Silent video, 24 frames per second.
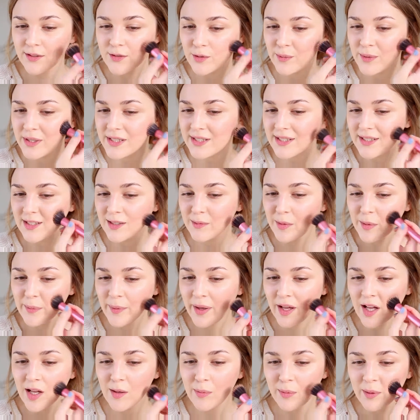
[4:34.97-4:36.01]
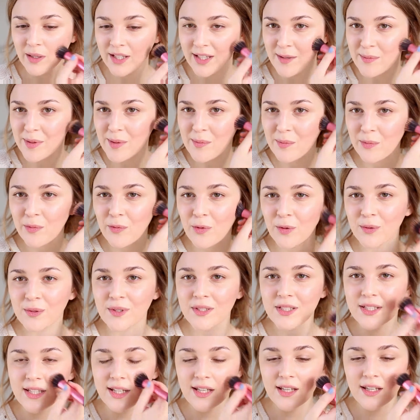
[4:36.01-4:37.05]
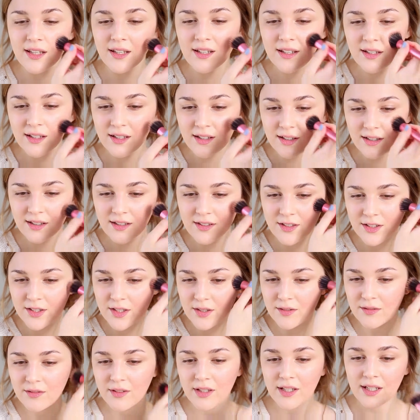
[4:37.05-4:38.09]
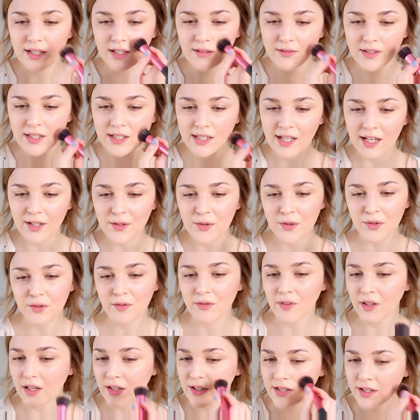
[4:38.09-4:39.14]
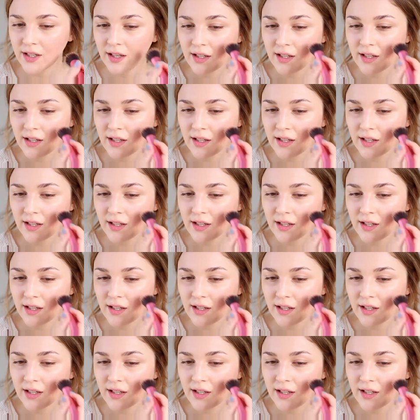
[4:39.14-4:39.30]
It's almost a little bit purpley, a bit bronzy, just a really lovely natural flush